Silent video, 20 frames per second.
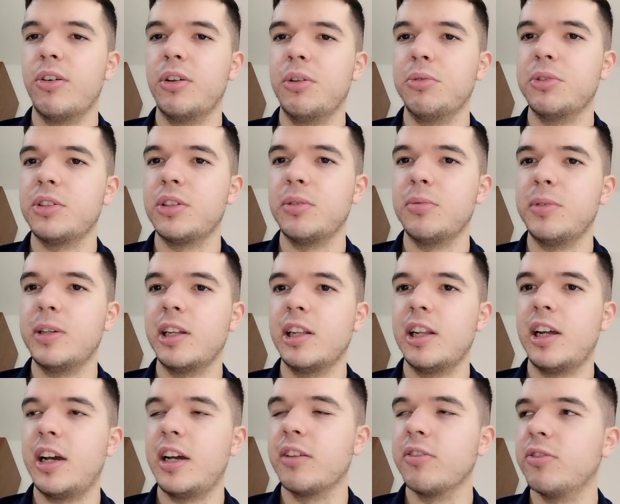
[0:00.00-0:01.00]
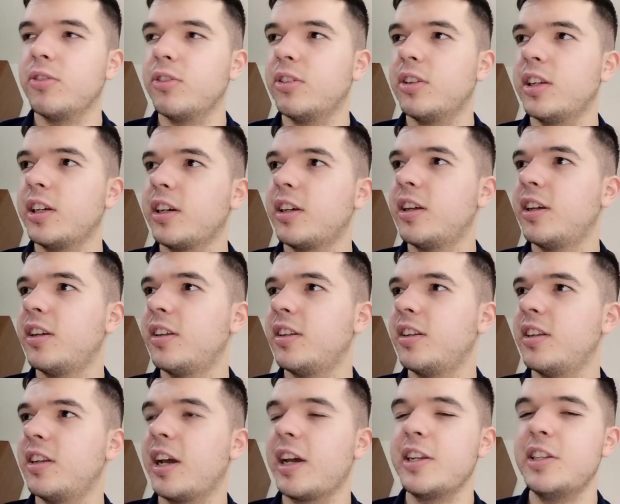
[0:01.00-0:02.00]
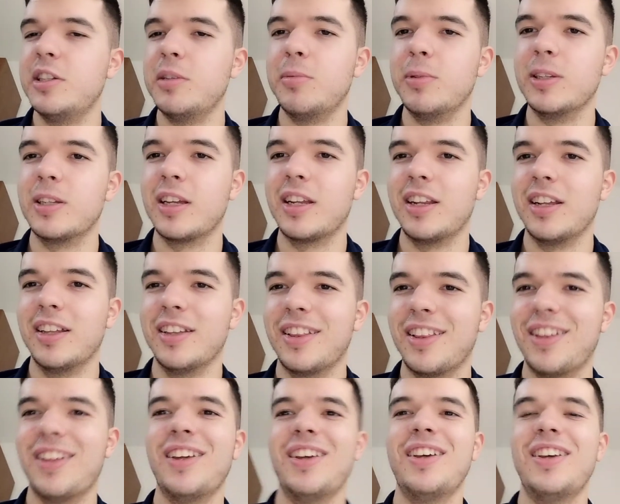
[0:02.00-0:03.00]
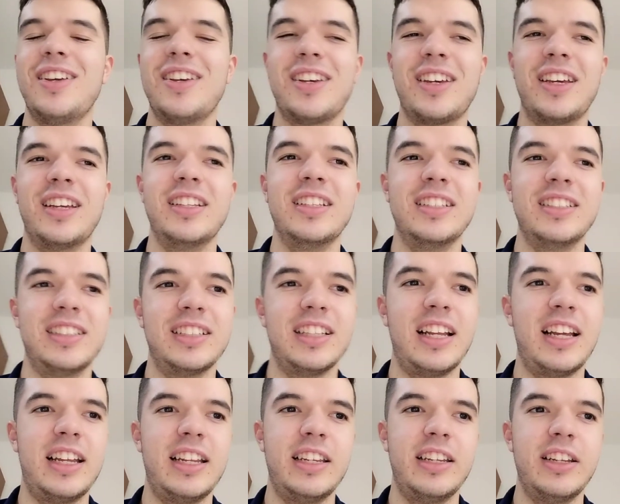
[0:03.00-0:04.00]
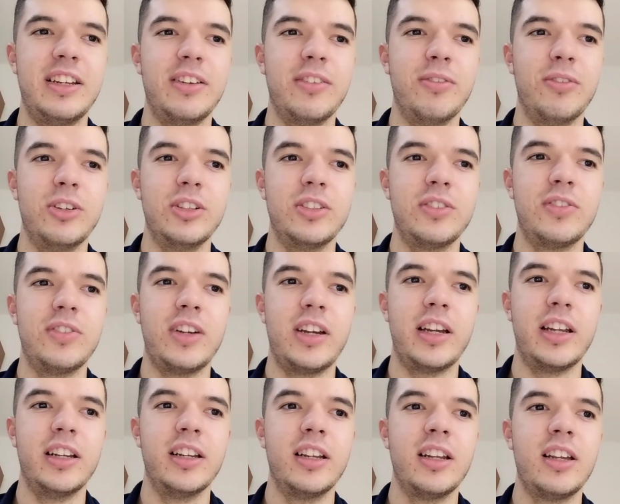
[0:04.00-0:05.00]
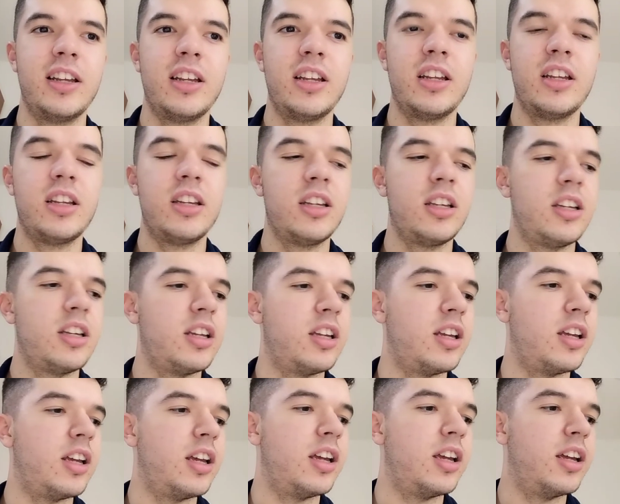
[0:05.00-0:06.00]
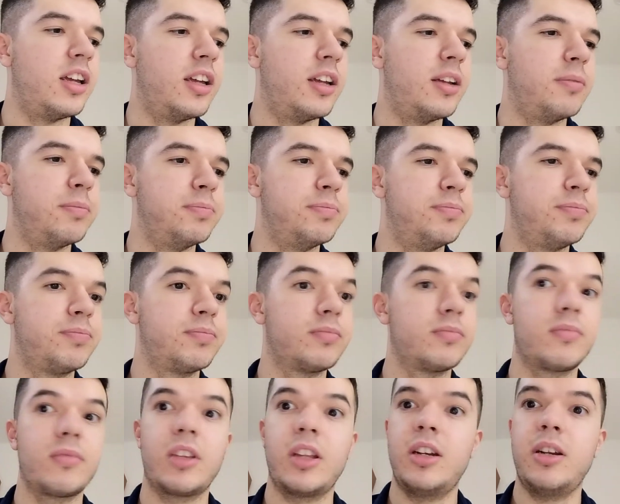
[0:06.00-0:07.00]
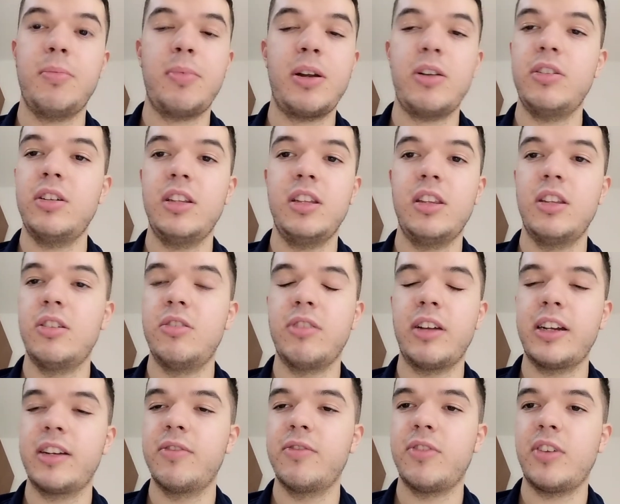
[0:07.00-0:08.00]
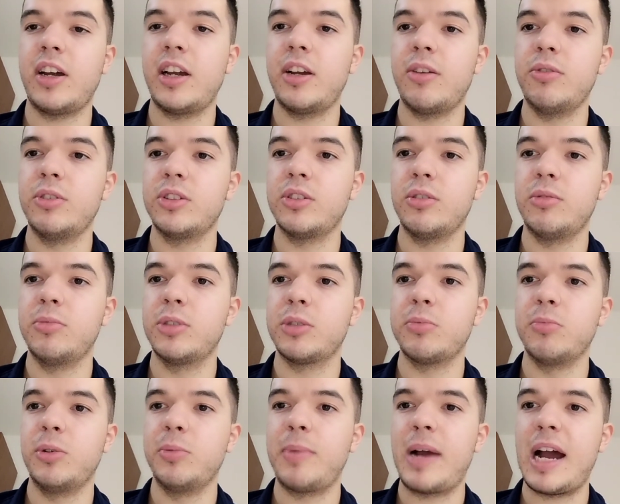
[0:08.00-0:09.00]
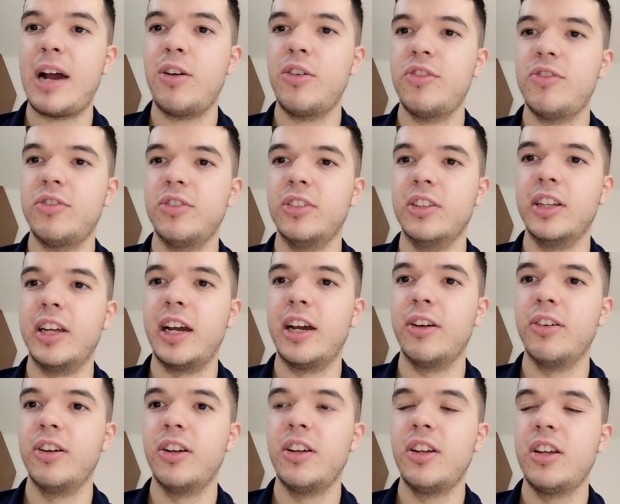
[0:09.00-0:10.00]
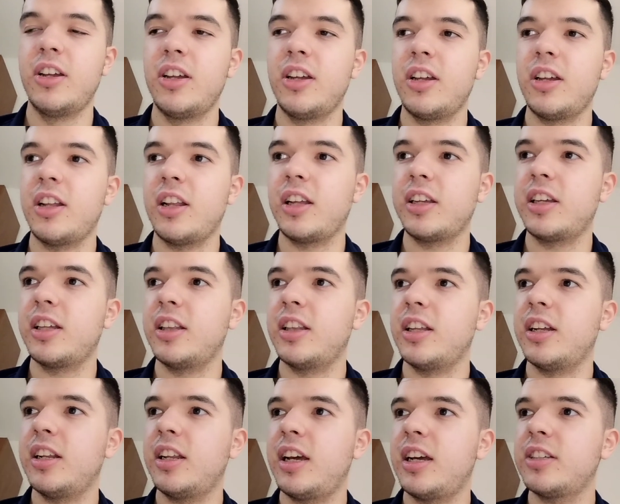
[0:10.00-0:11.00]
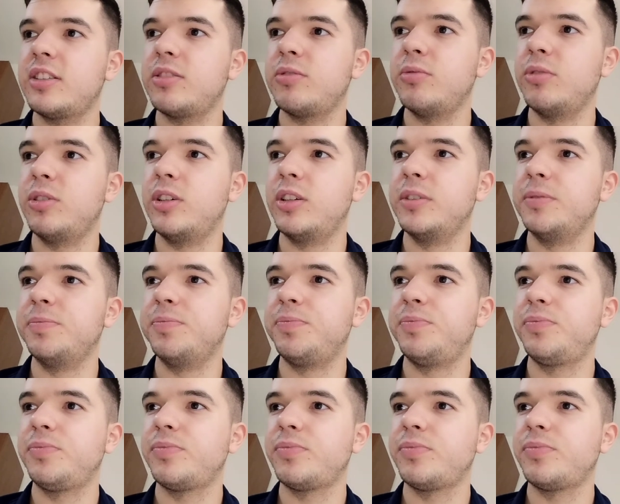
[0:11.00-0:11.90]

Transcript: will still be alive, or like 90% of King's Landing was fine. And apparently the Dragonfire was so much more powerful now. Like in the last one,